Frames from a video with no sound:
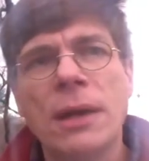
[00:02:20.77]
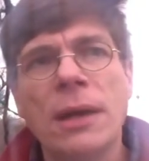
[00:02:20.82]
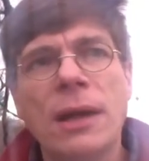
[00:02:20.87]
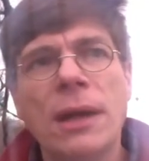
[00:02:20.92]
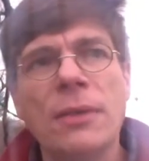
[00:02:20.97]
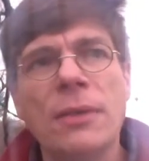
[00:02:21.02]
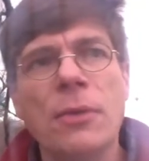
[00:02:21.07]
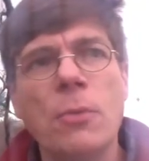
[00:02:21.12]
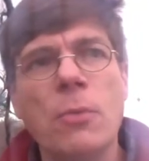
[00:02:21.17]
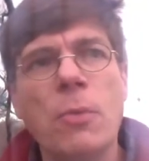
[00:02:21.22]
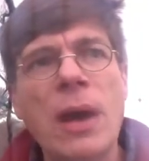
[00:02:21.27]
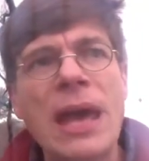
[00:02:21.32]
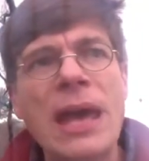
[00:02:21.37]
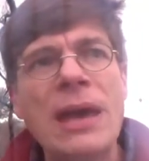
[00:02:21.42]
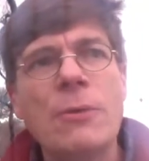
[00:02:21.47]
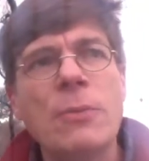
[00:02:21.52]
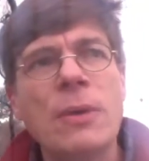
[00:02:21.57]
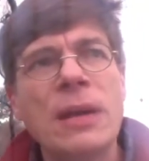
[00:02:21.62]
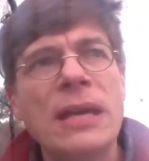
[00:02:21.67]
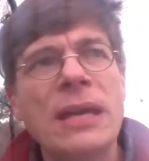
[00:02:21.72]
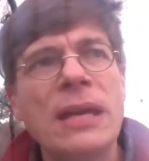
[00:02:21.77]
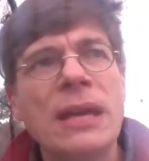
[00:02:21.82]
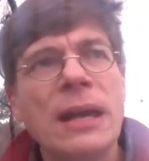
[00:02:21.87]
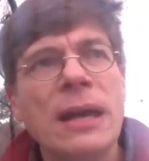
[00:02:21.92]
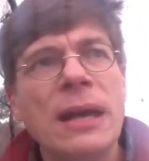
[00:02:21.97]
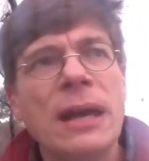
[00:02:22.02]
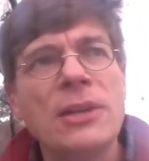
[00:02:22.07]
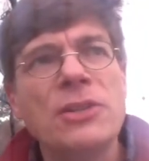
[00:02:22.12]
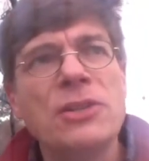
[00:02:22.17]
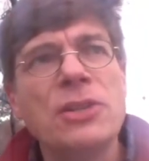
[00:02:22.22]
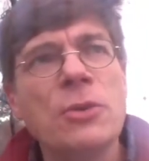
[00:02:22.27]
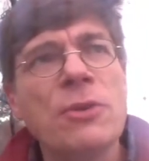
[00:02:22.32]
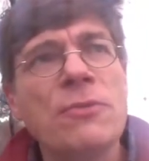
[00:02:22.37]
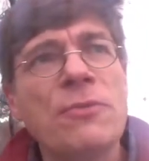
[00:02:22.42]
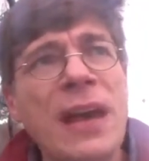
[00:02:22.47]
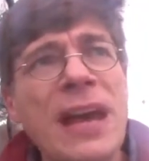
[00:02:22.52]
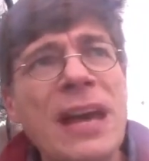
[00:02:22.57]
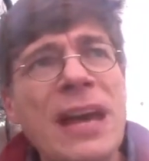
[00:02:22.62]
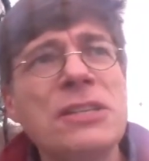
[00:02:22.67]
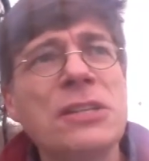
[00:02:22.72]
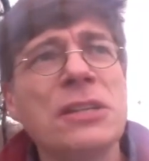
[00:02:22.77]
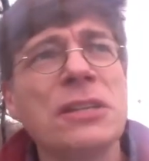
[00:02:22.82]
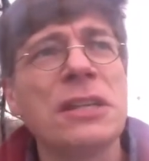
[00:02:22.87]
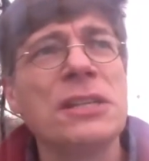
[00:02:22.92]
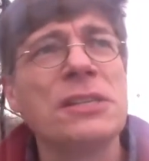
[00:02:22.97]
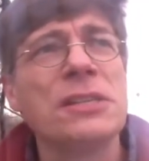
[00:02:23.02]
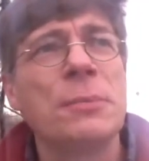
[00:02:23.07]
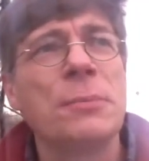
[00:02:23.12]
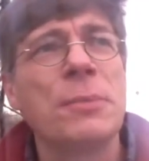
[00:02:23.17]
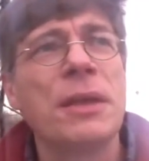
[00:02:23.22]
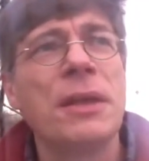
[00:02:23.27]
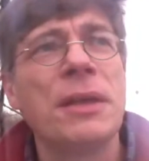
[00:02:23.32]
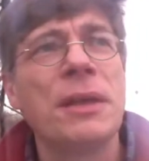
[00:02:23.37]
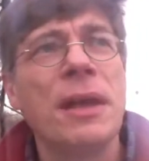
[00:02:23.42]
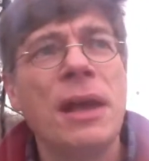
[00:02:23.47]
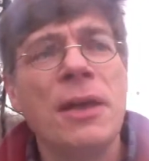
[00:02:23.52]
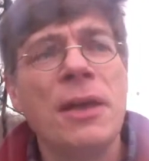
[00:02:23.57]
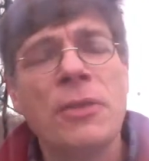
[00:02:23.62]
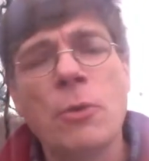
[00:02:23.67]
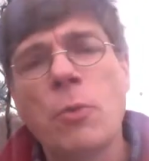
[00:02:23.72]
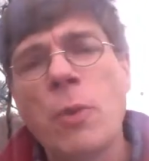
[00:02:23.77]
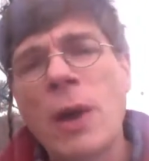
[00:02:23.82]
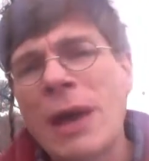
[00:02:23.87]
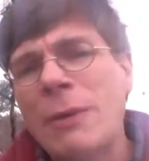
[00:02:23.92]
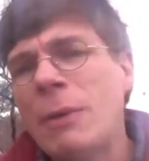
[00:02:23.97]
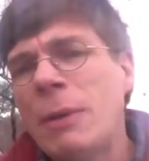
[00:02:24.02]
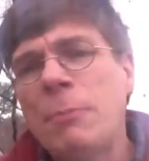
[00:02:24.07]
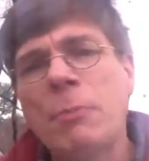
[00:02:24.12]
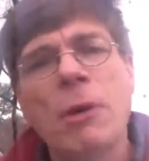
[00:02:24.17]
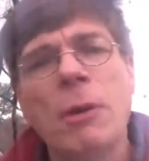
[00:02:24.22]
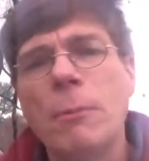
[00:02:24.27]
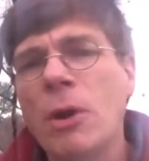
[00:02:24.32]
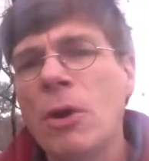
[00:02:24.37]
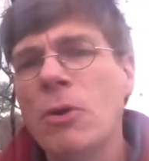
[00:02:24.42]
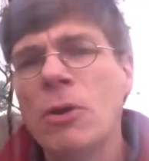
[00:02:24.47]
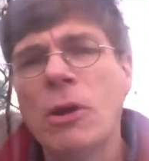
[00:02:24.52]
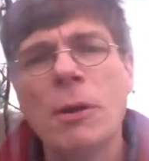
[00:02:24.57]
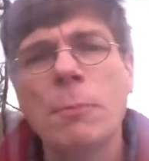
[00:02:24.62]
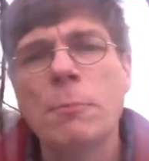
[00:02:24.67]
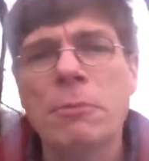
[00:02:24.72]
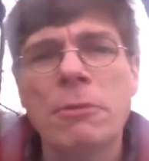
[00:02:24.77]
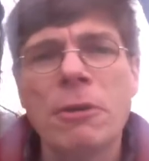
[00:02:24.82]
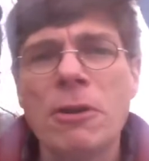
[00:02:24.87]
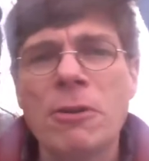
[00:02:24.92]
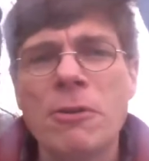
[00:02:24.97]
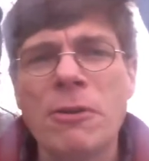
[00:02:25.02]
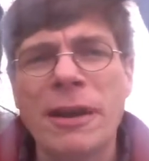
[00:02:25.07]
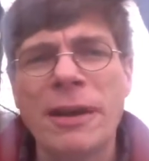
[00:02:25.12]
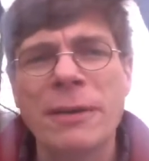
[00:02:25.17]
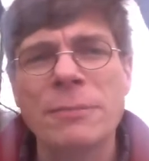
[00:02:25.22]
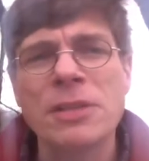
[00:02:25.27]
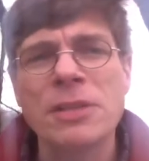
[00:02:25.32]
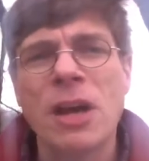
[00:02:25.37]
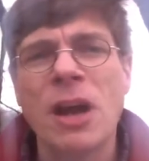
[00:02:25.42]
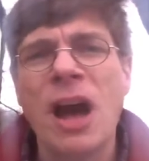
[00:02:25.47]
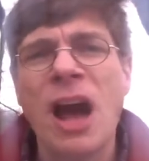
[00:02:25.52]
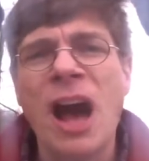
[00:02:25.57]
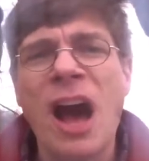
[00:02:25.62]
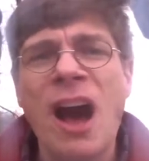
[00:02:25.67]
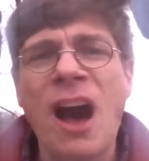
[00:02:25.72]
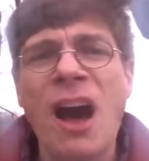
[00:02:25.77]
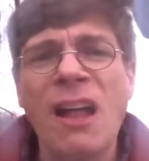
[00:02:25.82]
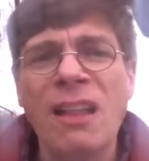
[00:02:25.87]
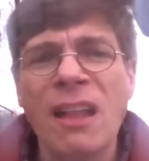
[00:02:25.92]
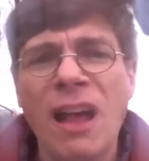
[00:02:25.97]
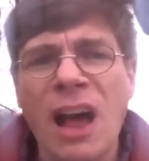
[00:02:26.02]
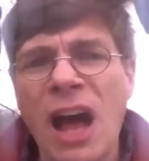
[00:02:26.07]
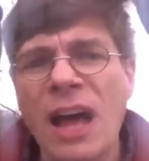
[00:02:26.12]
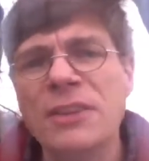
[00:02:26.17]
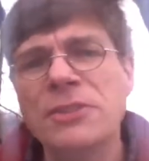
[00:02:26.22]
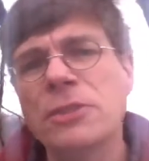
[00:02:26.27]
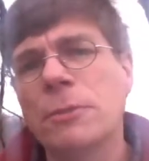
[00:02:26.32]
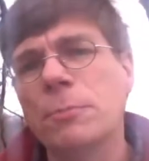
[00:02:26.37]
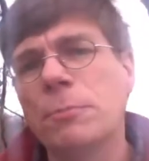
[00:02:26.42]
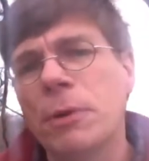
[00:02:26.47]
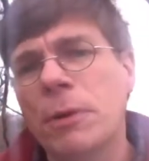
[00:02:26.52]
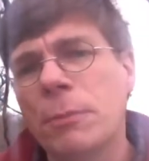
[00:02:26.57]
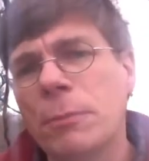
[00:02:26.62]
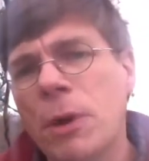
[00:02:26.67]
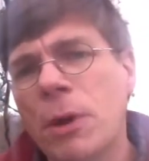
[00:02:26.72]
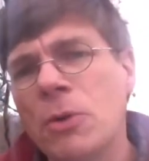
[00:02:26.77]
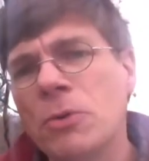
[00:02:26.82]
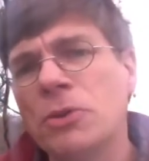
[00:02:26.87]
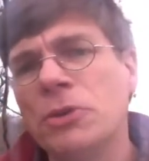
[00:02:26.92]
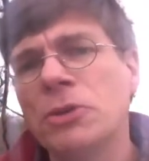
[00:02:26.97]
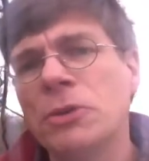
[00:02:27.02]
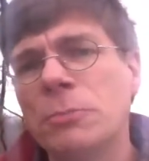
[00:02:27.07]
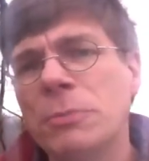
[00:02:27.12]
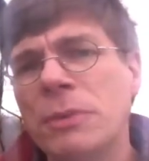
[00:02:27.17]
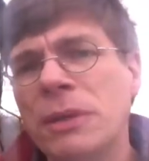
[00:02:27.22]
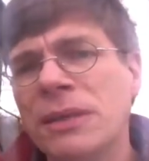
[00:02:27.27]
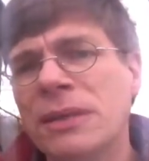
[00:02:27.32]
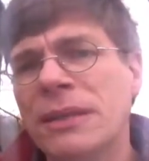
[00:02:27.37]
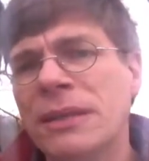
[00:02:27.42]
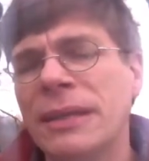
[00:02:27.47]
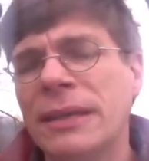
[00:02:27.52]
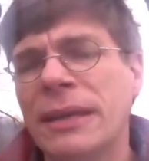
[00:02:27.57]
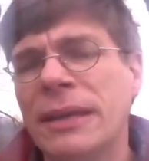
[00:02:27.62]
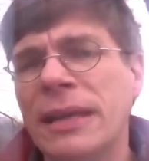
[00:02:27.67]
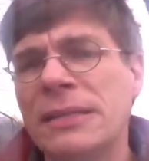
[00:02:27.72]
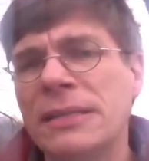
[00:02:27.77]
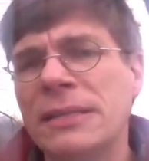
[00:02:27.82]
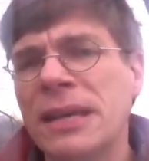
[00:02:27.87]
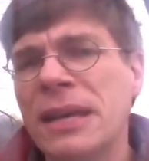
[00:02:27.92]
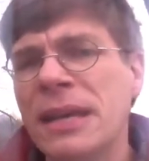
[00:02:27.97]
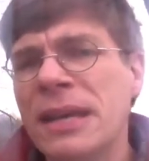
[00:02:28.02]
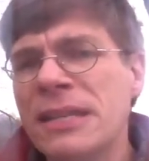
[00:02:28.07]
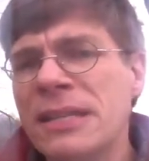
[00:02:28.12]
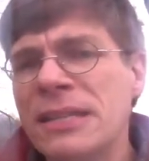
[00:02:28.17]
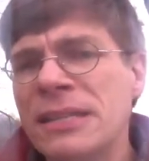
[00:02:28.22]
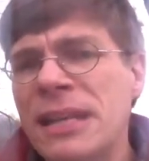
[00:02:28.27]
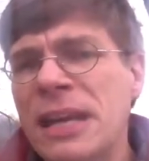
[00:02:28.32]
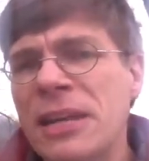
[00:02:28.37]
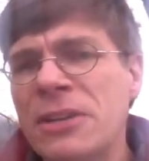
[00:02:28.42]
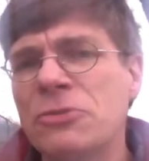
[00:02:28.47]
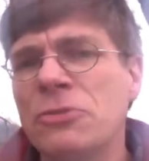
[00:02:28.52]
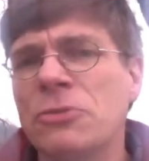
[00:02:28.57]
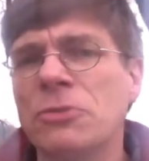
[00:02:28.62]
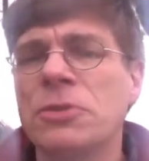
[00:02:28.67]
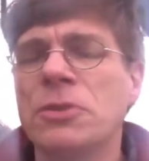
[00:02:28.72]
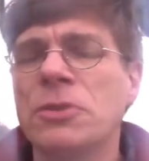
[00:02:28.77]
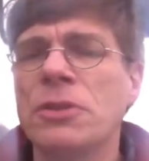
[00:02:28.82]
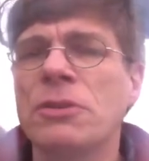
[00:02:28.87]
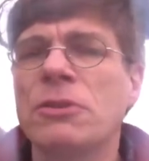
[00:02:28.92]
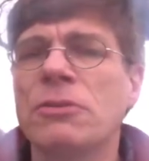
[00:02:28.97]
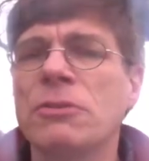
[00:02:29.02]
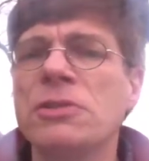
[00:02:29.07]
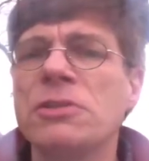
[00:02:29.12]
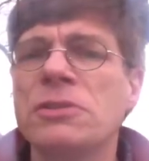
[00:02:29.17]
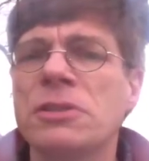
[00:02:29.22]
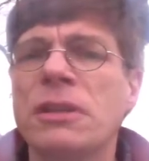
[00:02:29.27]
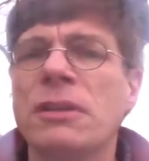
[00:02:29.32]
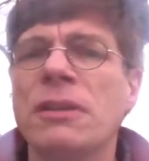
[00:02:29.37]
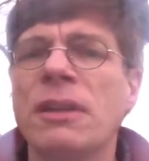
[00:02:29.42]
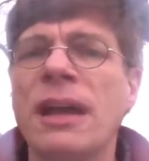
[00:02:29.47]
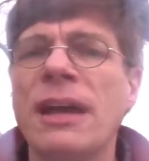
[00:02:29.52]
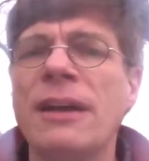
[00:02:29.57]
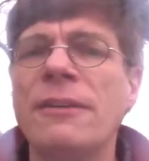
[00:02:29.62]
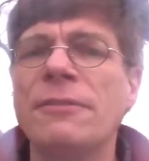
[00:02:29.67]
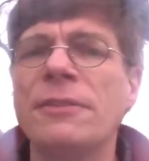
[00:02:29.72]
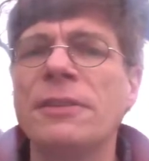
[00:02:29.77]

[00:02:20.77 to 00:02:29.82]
uh, the way we uh, do evangelism, the, the way we promote our programs, all ought to promote humility as central to the Christian life.